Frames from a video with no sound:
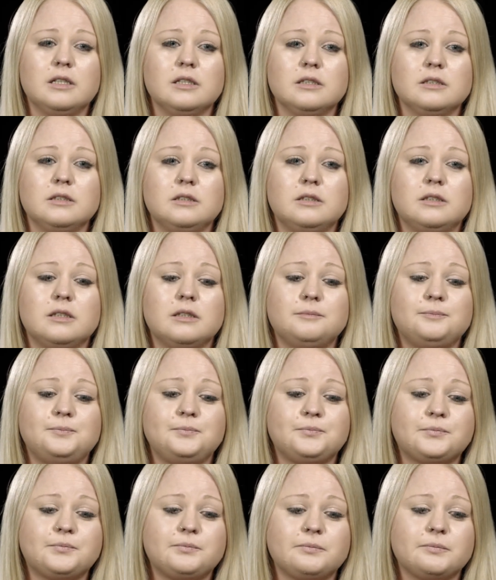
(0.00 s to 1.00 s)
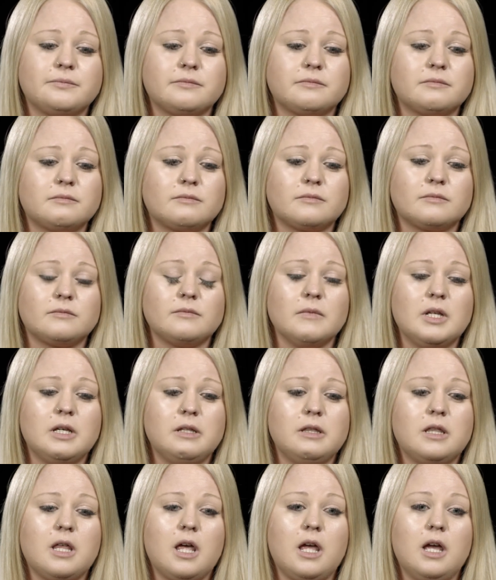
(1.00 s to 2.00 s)
And
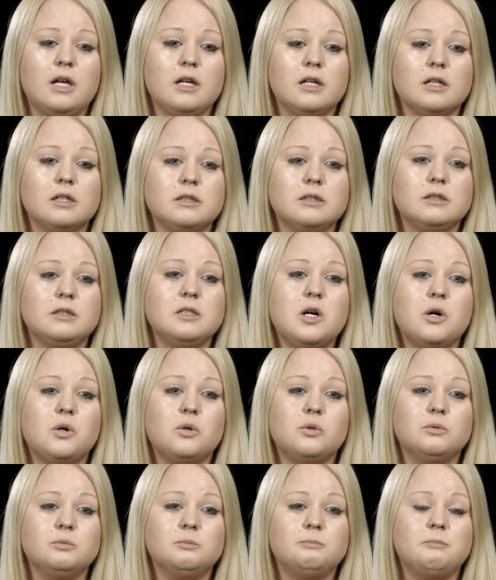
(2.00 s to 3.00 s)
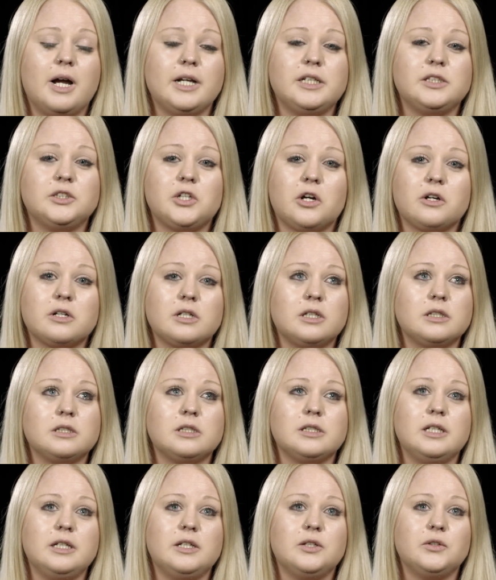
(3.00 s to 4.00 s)
they know my
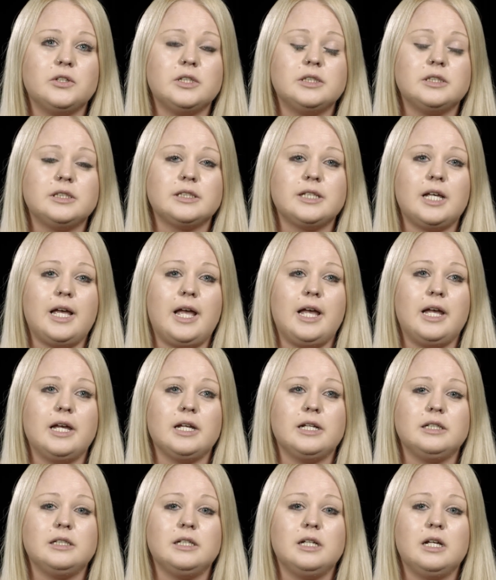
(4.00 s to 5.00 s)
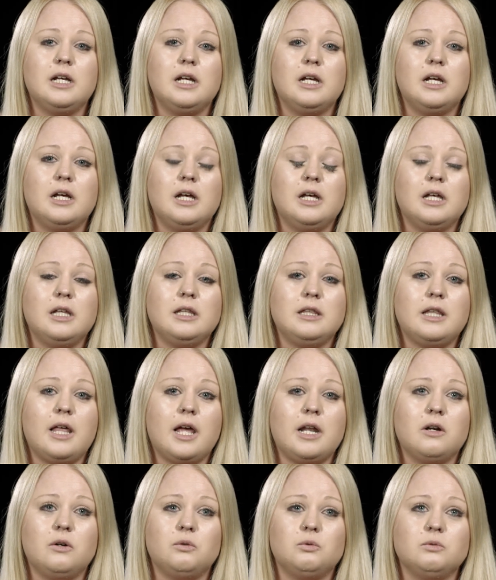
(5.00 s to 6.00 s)
darkest secrets and
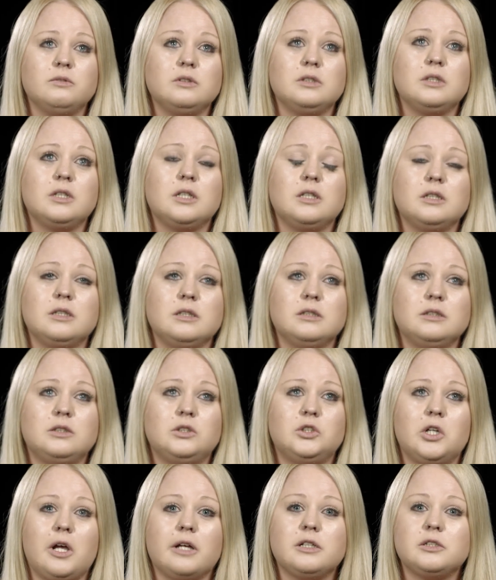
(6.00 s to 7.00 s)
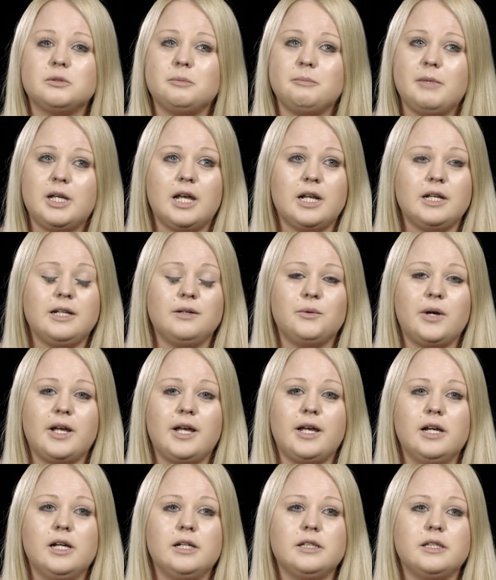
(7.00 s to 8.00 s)
they don't judge me
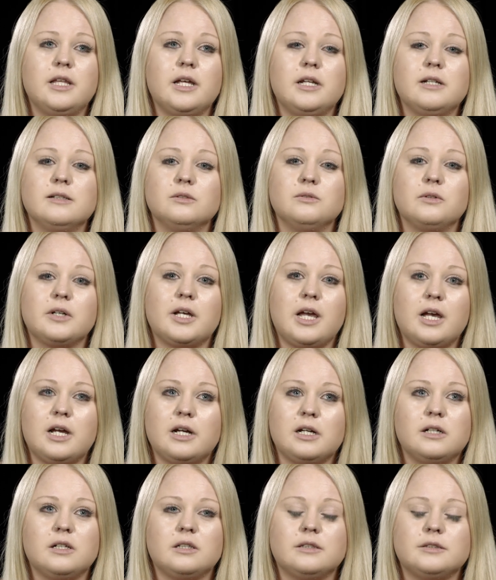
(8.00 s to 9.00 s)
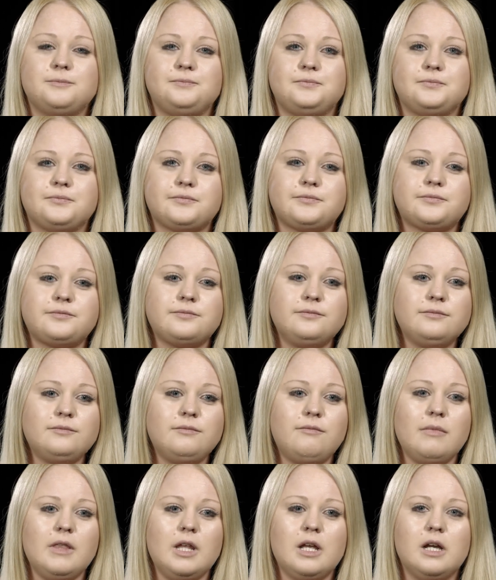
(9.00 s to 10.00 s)
anyway. They don't care.
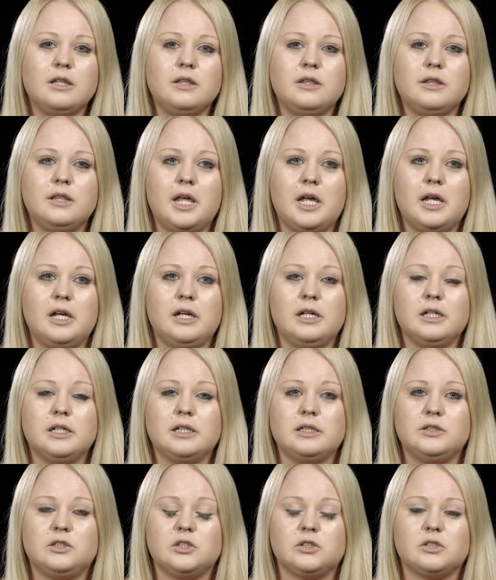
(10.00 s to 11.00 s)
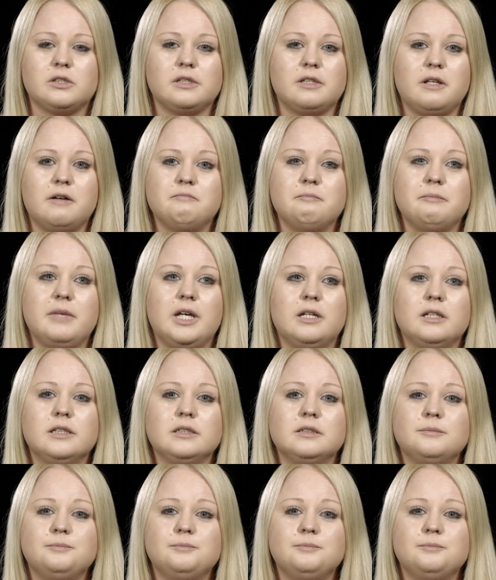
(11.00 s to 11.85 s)
They just love me.